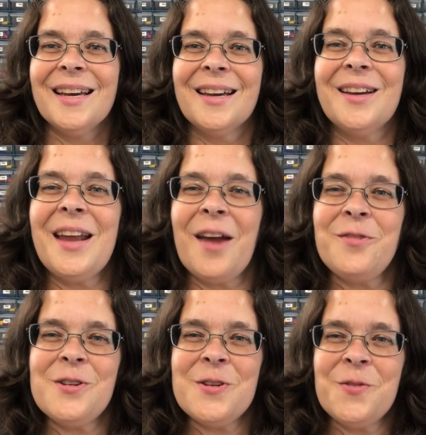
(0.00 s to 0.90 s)
Good
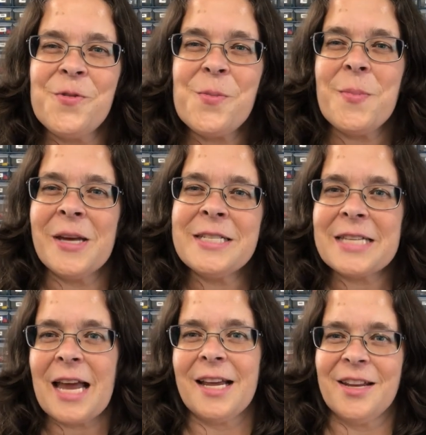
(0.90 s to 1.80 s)
afternoon from Big
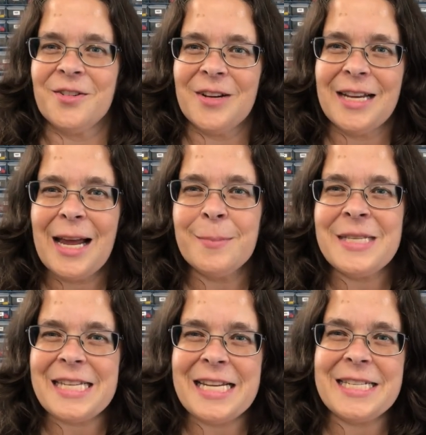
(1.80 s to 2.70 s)
Sky Country. I'm
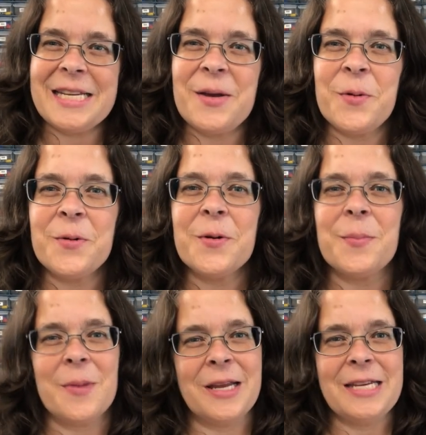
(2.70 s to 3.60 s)
Stacy, owner
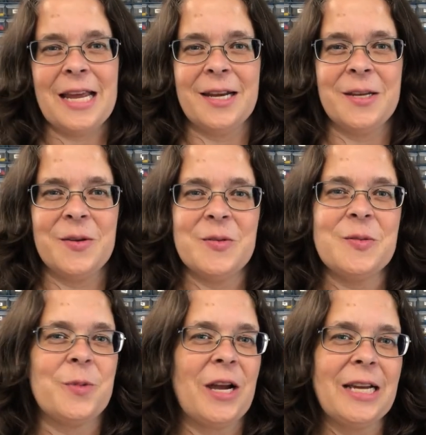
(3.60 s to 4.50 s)
of Montana
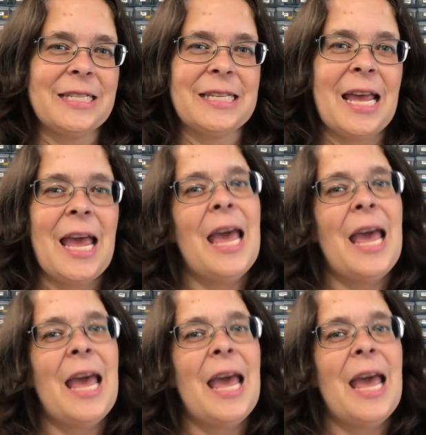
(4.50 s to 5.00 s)
Used Bricks.